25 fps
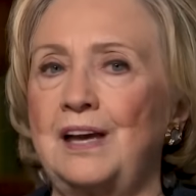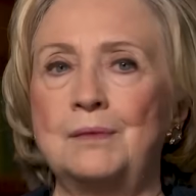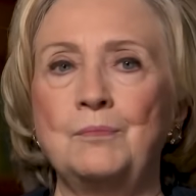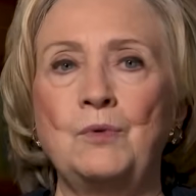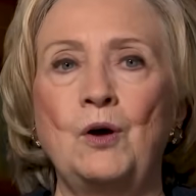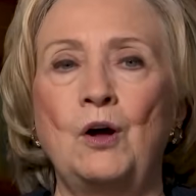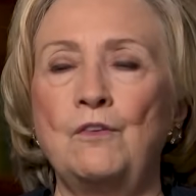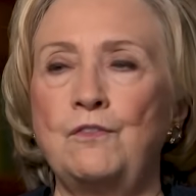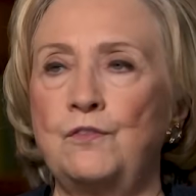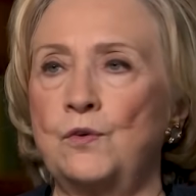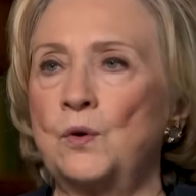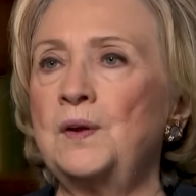
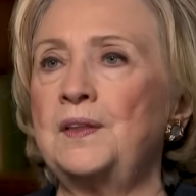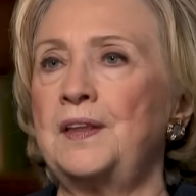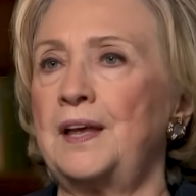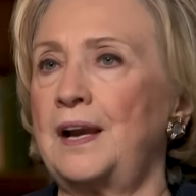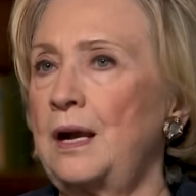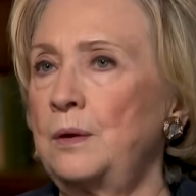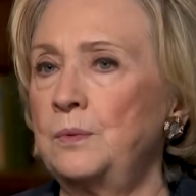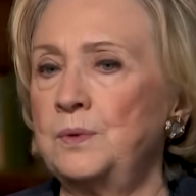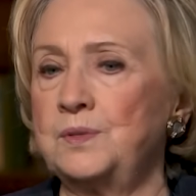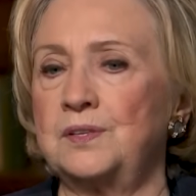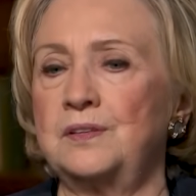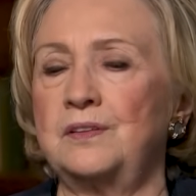I'm all for
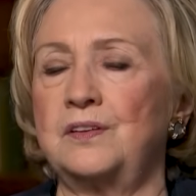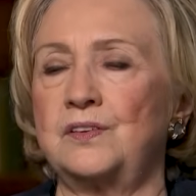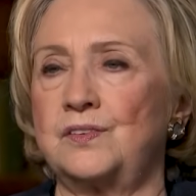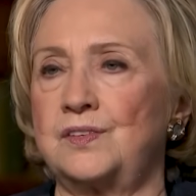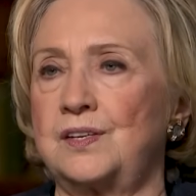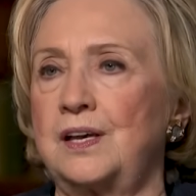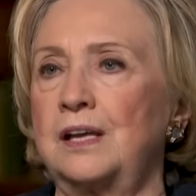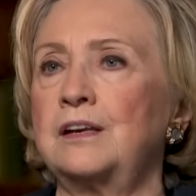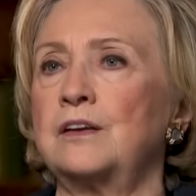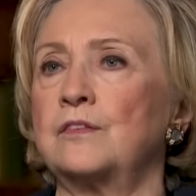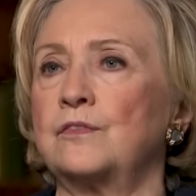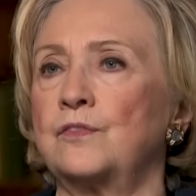that. I was in the
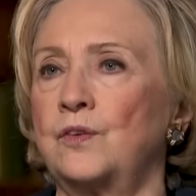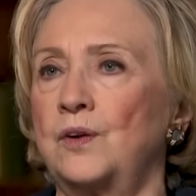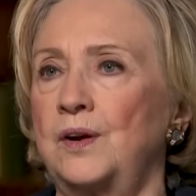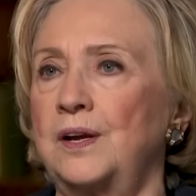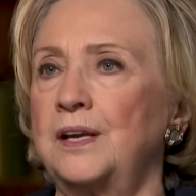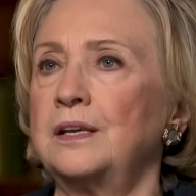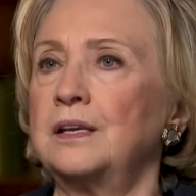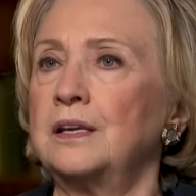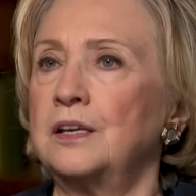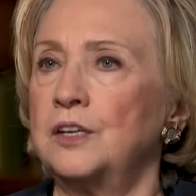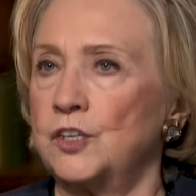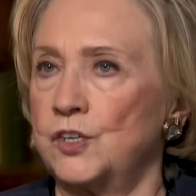Senate for
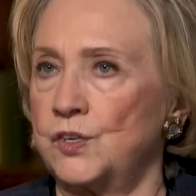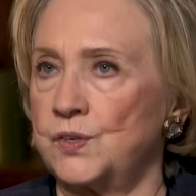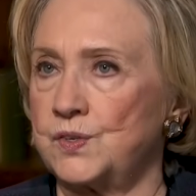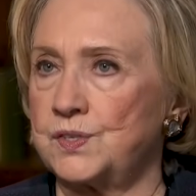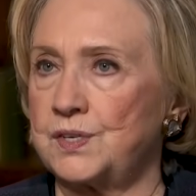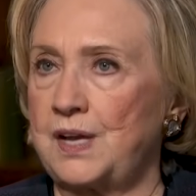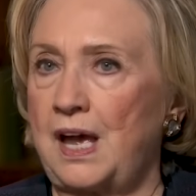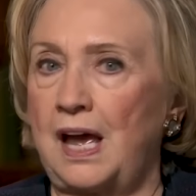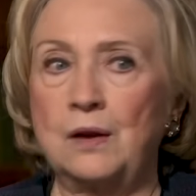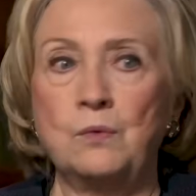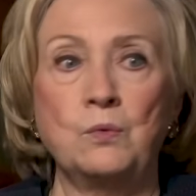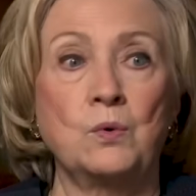eight
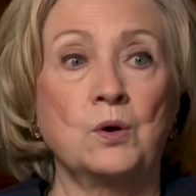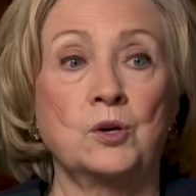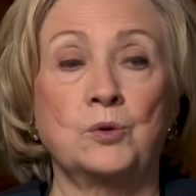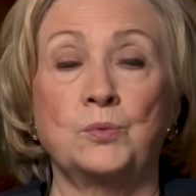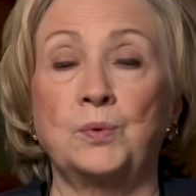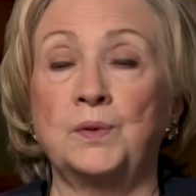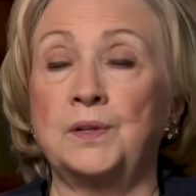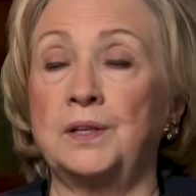years. I worked